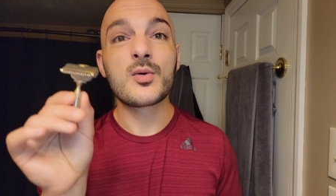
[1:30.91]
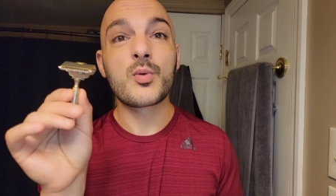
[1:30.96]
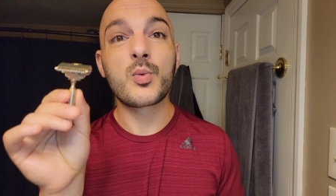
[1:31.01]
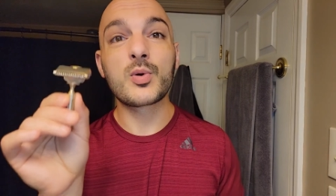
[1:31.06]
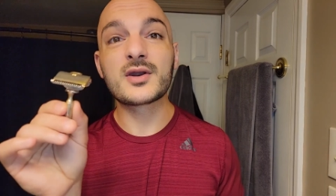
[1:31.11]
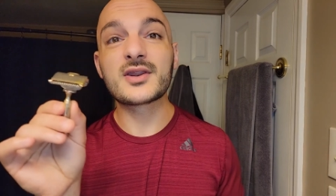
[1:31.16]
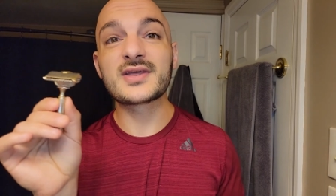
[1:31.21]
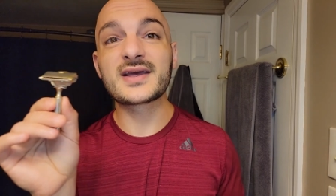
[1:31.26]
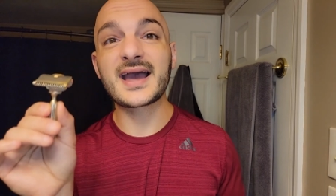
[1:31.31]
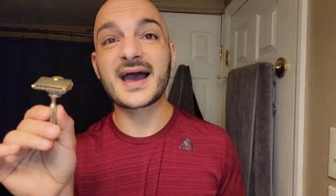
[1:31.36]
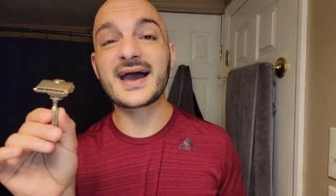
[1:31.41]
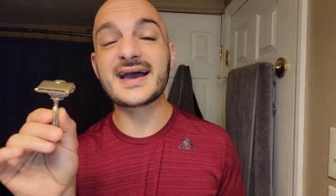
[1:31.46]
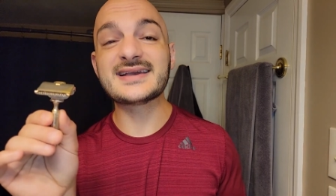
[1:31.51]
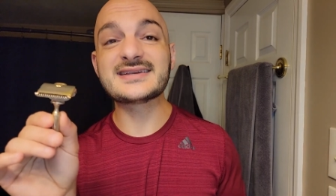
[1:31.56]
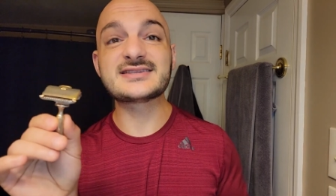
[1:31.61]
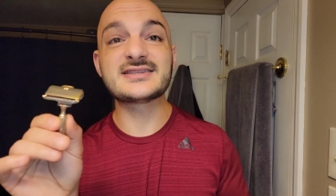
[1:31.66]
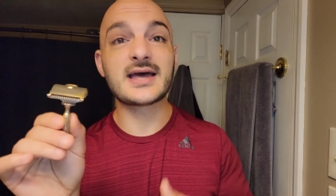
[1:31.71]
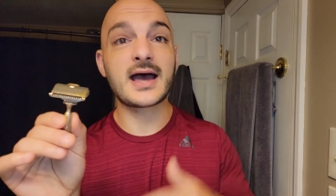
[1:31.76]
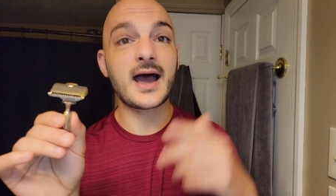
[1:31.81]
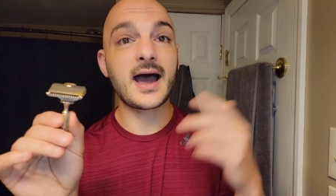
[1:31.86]
one of the
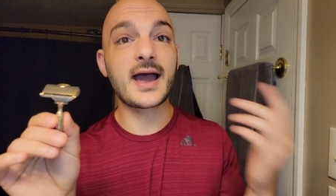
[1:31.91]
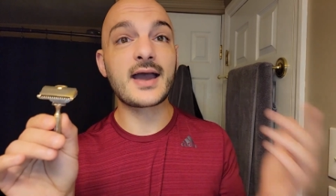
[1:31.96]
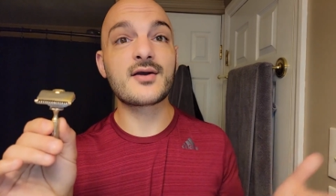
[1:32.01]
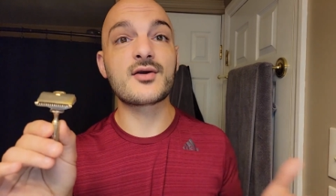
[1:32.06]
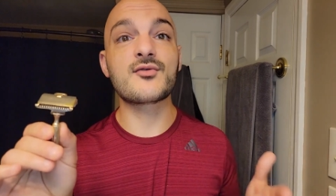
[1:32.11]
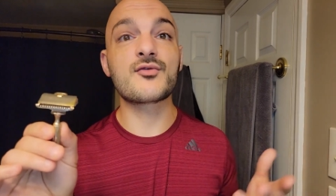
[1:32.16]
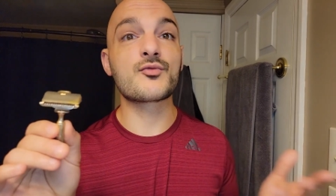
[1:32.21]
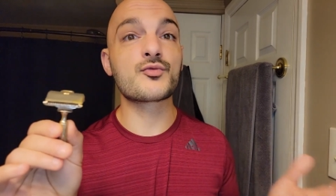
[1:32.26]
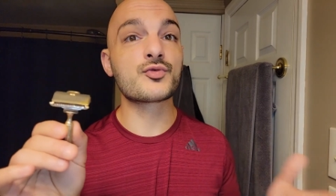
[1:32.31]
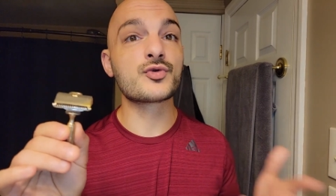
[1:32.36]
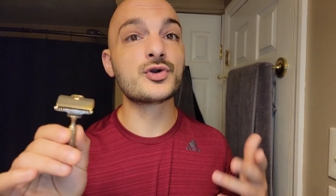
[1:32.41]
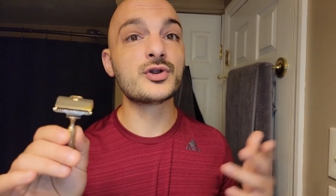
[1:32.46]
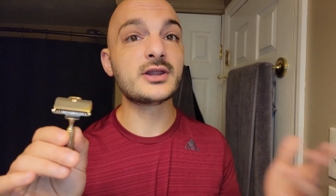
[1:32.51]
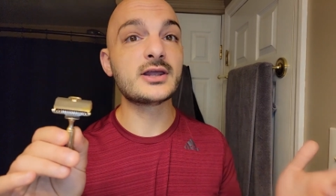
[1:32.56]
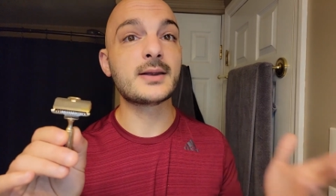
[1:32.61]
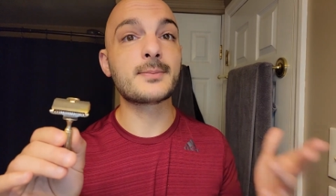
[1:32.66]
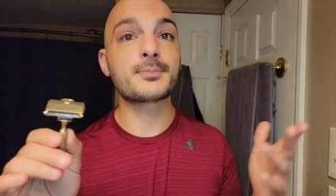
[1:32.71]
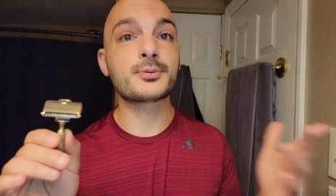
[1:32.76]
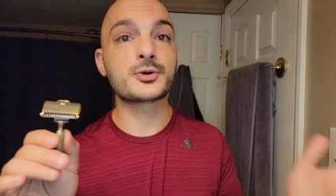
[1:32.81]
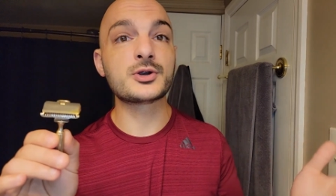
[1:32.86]
guys that I
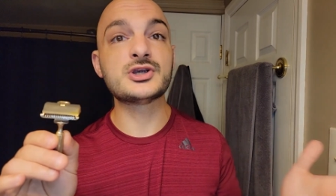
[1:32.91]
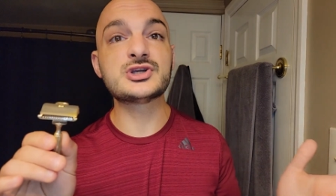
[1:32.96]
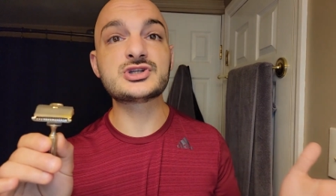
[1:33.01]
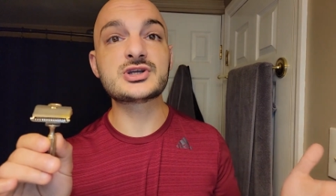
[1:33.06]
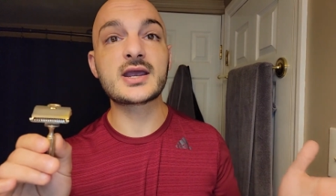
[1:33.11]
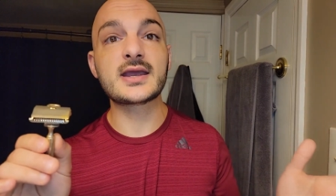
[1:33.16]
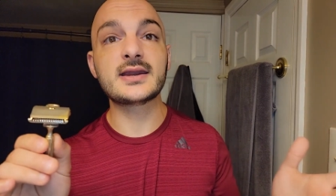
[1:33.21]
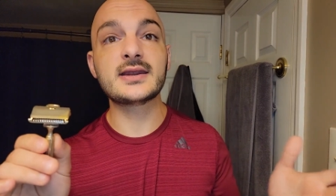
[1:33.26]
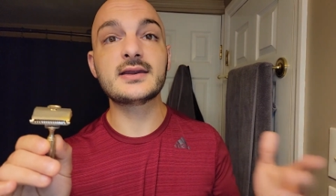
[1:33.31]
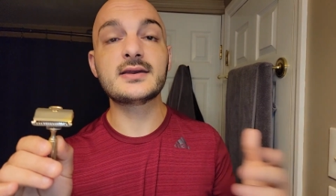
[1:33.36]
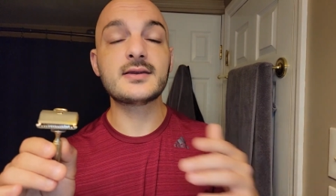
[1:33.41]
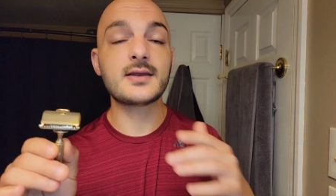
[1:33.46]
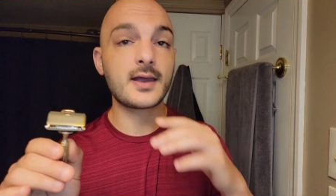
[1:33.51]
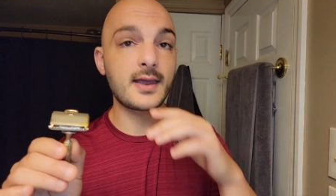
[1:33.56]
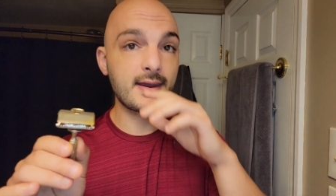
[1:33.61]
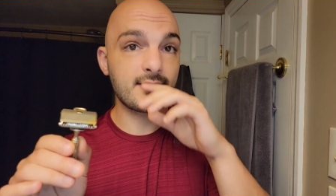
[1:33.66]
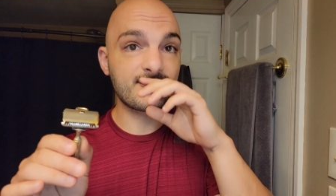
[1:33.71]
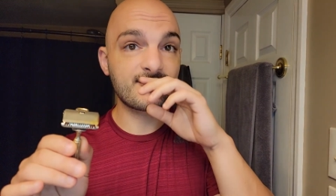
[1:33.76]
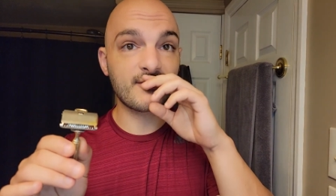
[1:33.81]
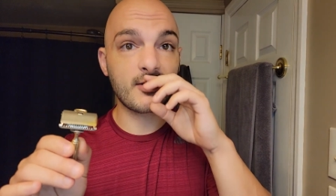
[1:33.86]
really appreciated
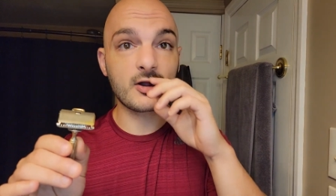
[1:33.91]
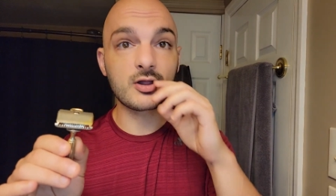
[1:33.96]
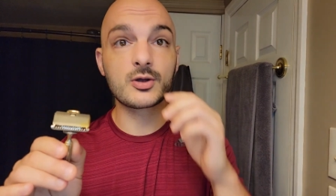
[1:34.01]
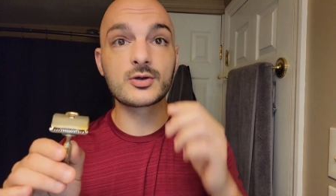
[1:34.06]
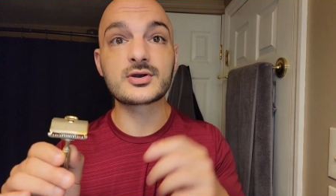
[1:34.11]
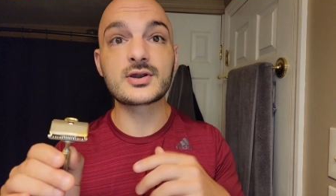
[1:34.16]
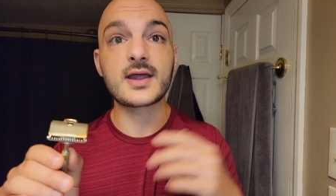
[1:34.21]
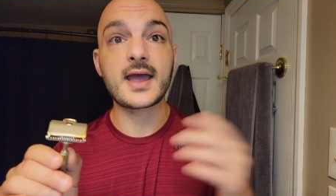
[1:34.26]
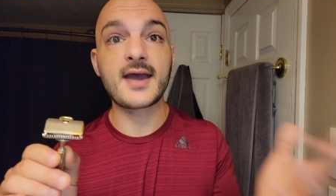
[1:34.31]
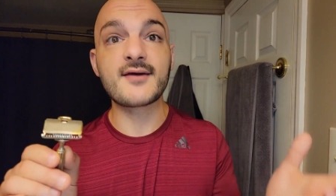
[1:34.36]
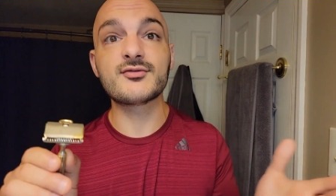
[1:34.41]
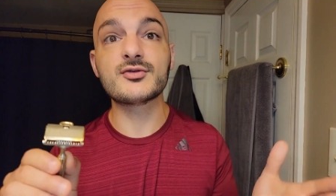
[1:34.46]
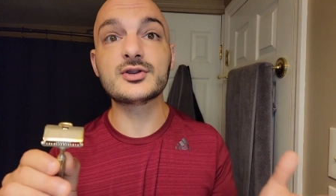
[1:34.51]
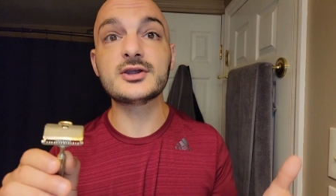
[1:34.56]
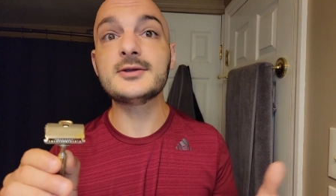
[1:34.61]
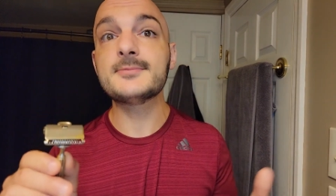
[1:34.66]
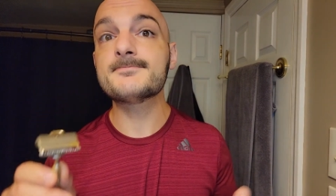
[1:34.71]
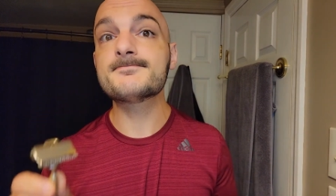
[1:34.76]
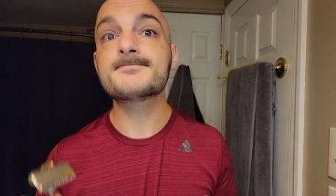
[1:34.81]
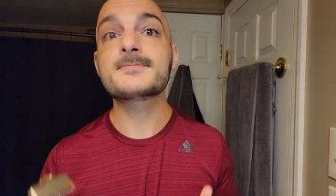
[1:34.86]
and followed
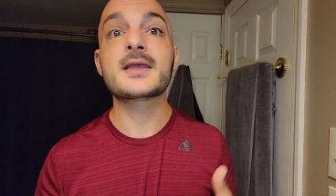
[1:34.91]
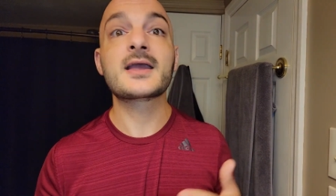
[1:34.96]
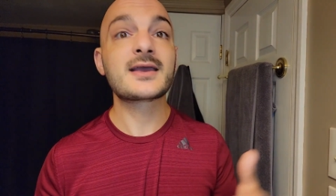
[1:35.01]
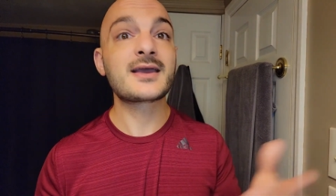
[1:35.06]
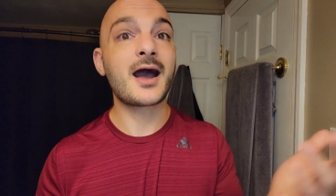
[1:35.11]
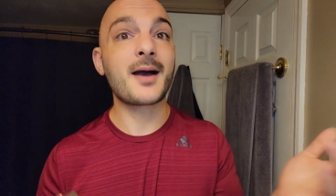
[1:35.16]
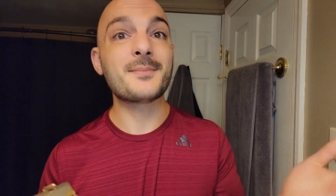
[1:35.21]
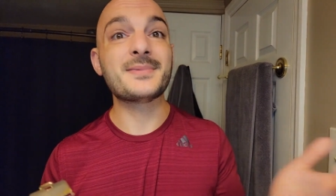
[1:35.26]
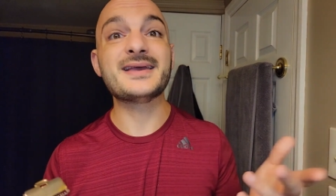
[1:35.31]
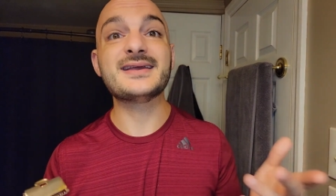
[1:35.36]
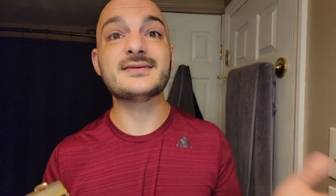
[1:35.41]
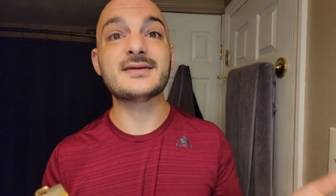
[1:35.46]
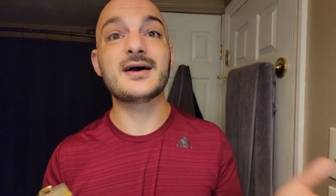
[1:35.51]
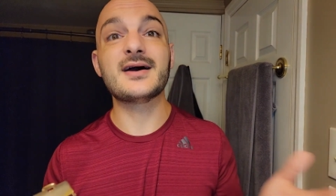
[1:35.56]
heavily got me,